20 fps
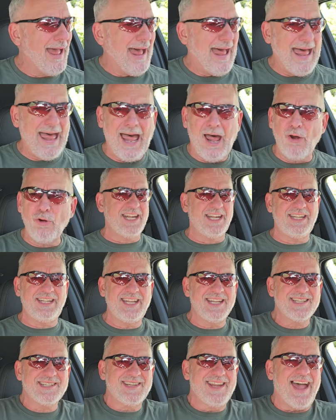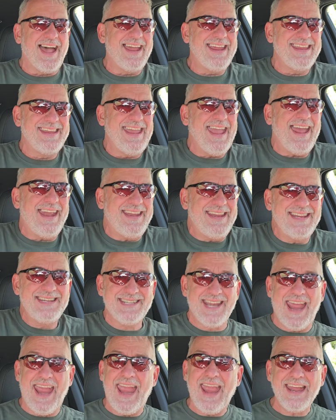How did this guy get his
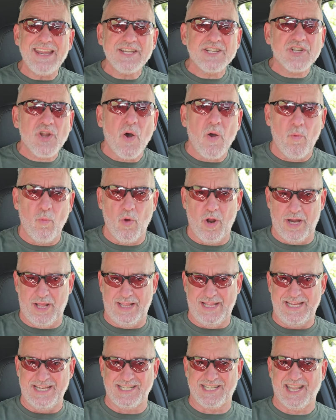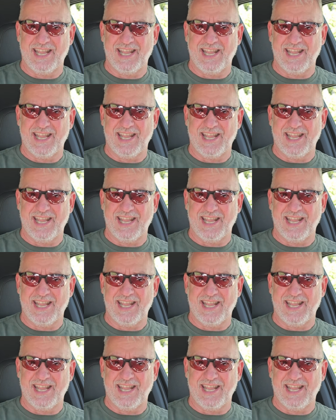hands on one of these